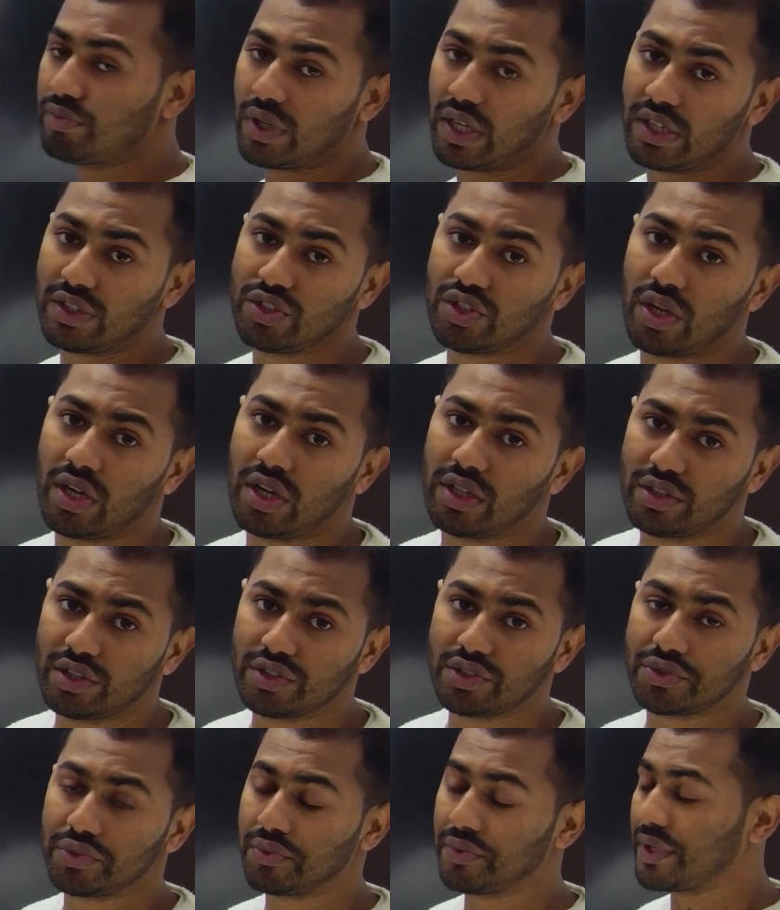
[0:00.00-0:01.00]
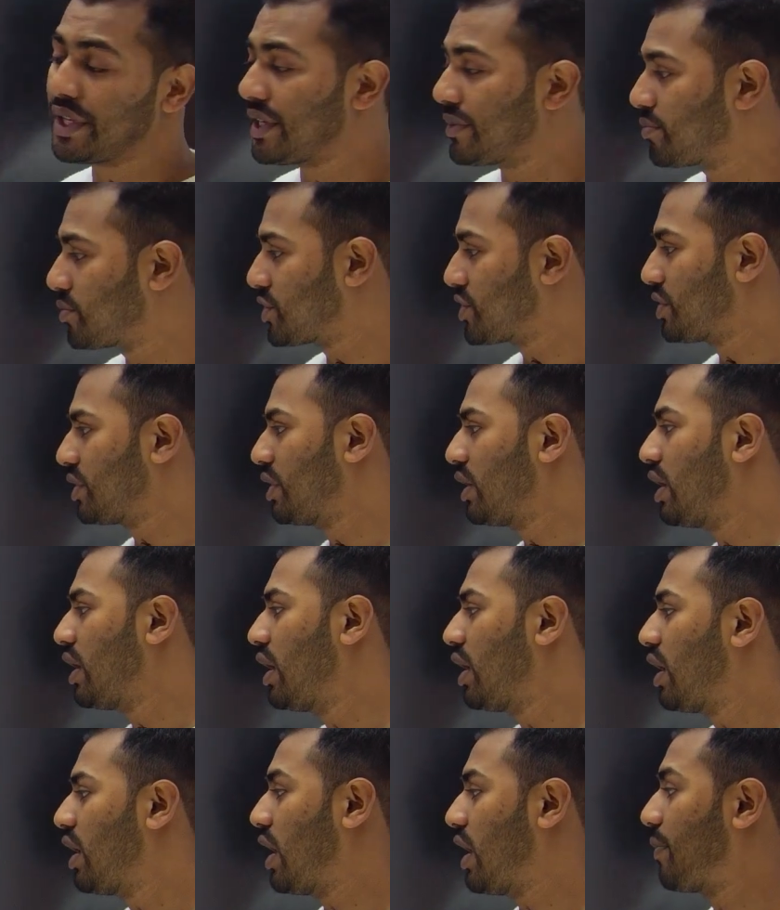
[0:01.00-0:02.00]
and Jonathan Swift.
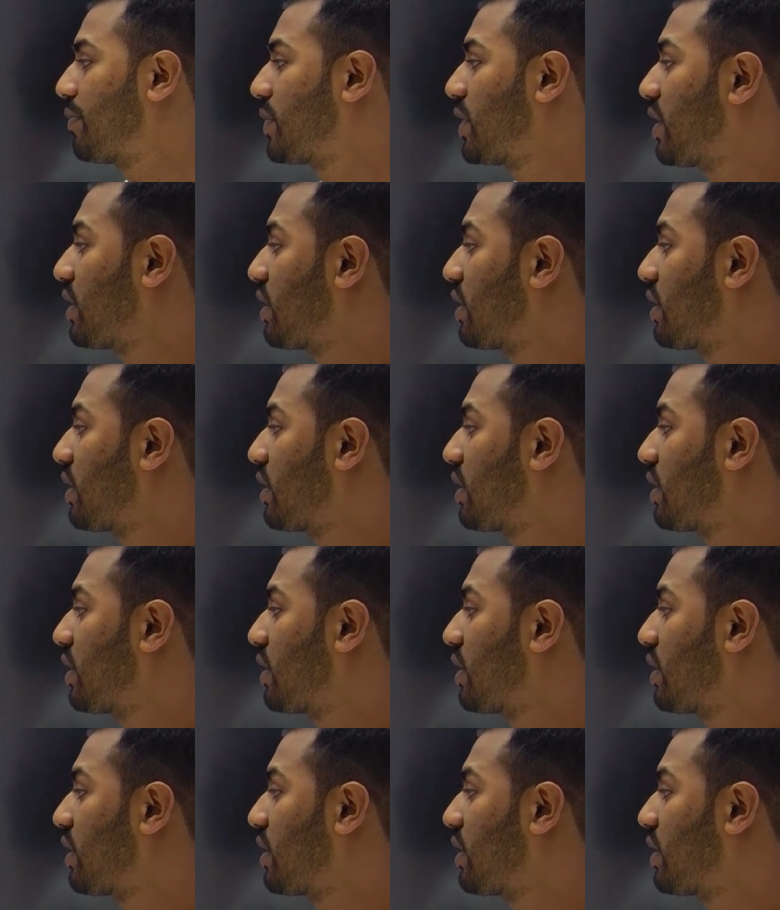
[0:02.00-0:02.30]
After